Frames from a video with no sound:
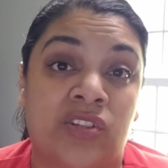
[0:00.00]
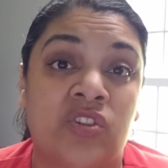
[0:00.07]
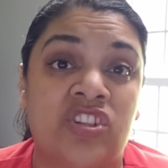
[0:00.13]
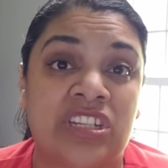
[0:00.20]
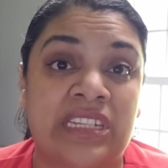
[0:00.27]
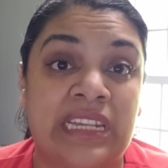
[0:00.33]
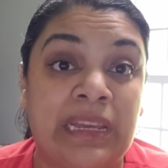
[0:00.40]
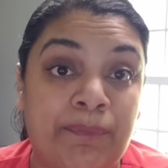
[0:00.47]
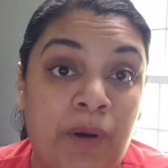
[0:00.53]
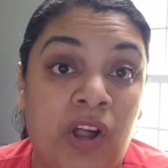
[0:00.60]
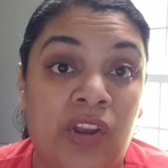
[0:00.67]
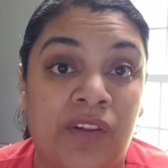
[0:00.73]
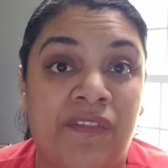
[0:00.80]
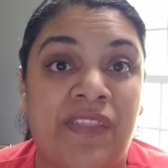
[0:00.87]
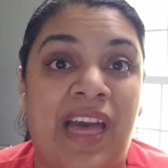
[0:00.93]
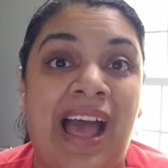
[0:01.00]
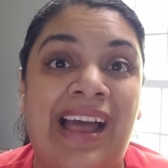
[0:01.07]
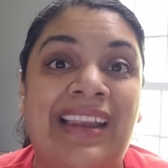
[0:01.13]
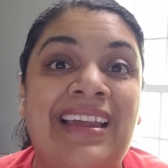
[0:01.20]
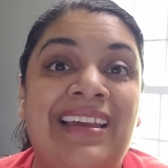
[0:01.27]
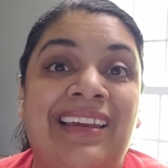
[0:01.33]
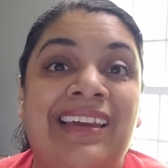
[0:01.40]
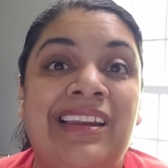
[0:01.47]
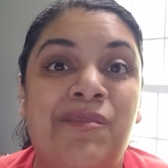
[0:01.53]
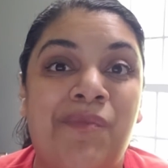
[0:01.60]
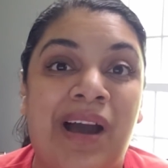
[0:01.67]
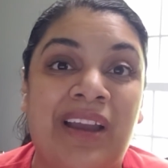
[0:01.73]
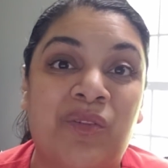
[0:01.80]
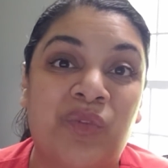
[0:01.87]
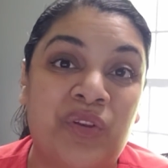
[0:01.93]
So just all of that in
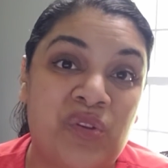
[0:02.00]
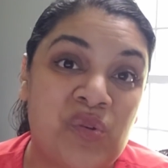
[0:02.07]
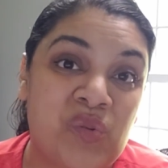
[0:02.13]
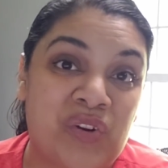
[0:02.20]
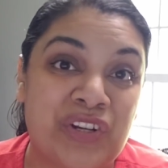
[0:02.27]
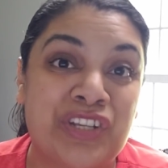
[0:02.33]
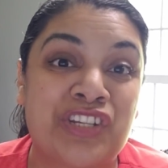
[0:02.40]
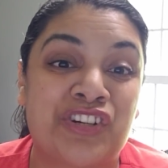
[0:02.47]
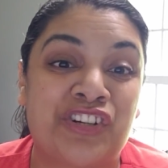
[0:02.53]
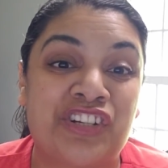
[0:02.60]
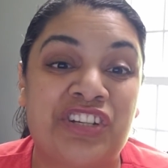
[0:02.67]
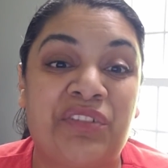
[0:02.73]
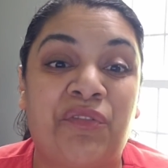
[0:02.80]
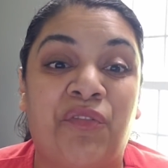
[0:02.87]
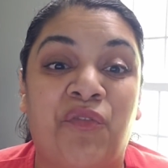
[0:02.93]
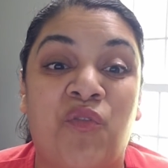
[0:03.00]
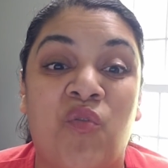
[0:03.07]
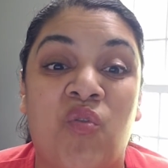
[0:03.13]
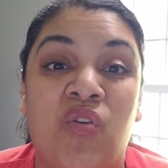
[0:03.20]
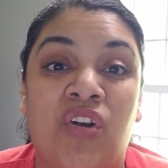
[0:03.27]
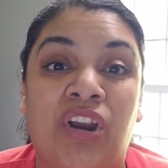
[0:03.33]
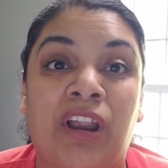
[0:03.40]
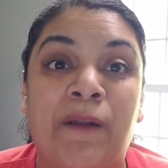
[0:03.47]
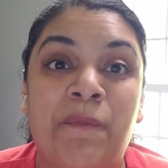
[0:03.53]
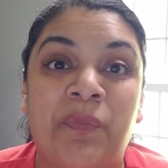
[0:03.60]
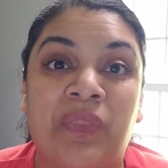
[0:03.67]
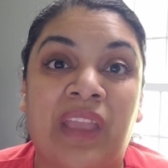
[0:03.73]
mind when you are searching for